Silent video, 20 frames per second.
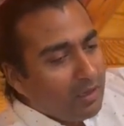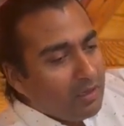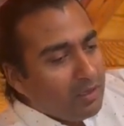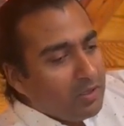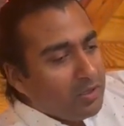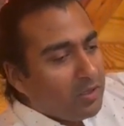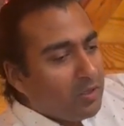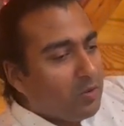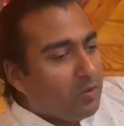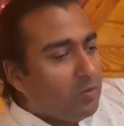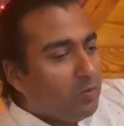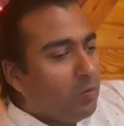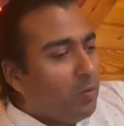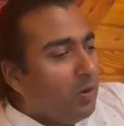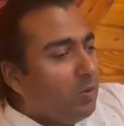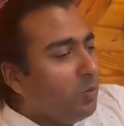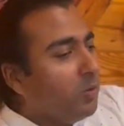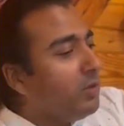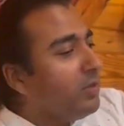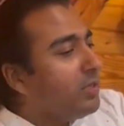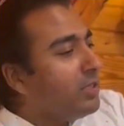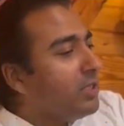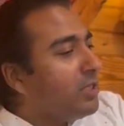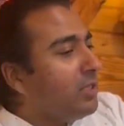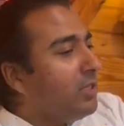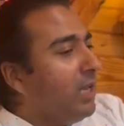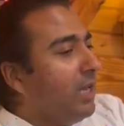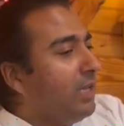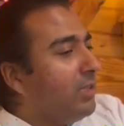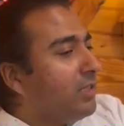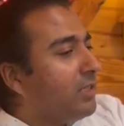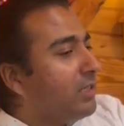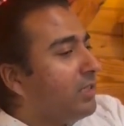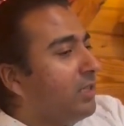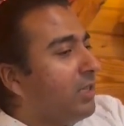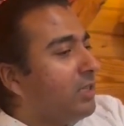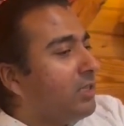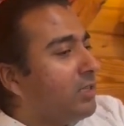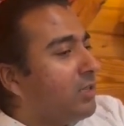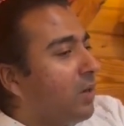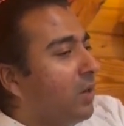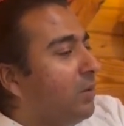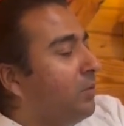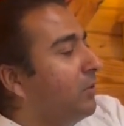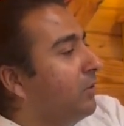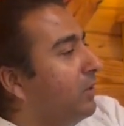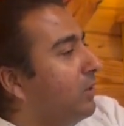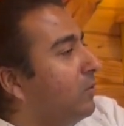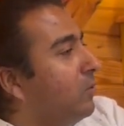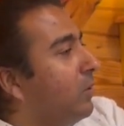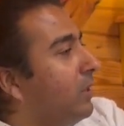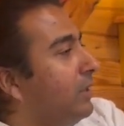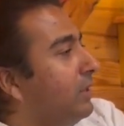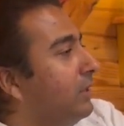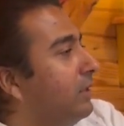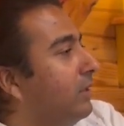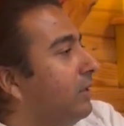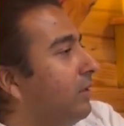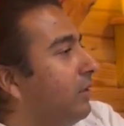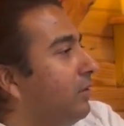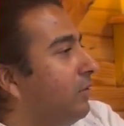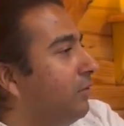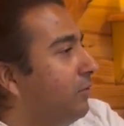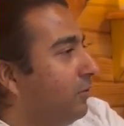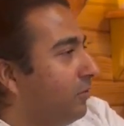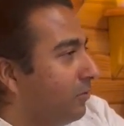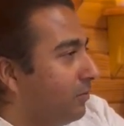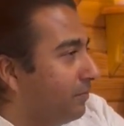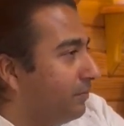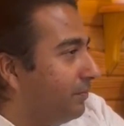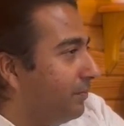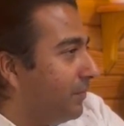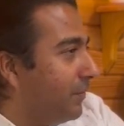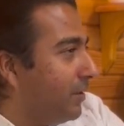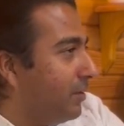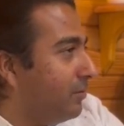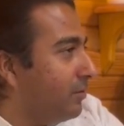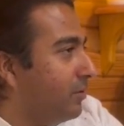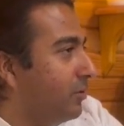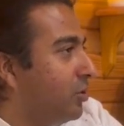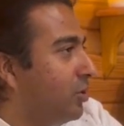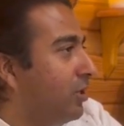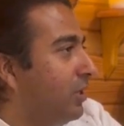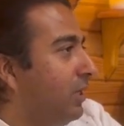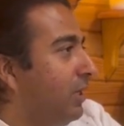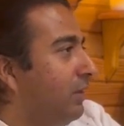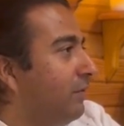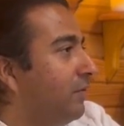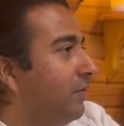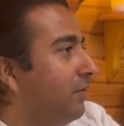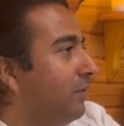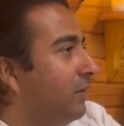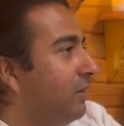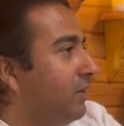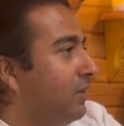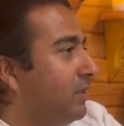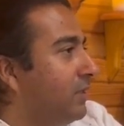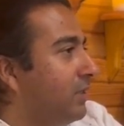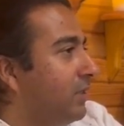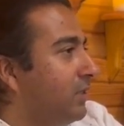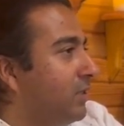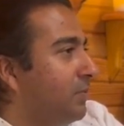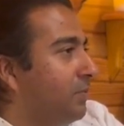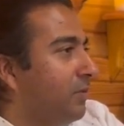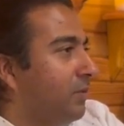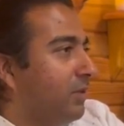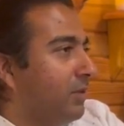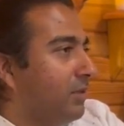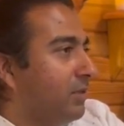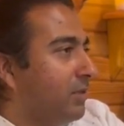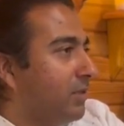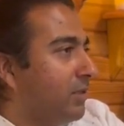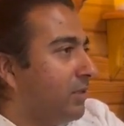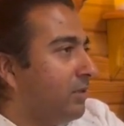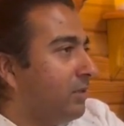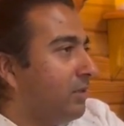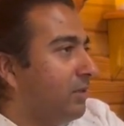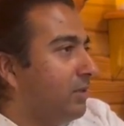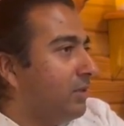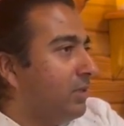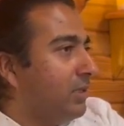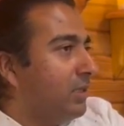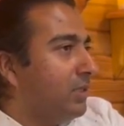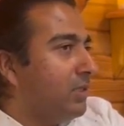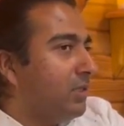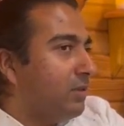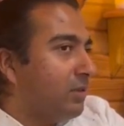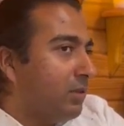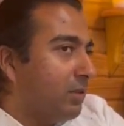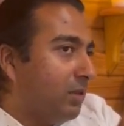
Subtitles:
So what were the states that Sariputta went through to achieve this experience, these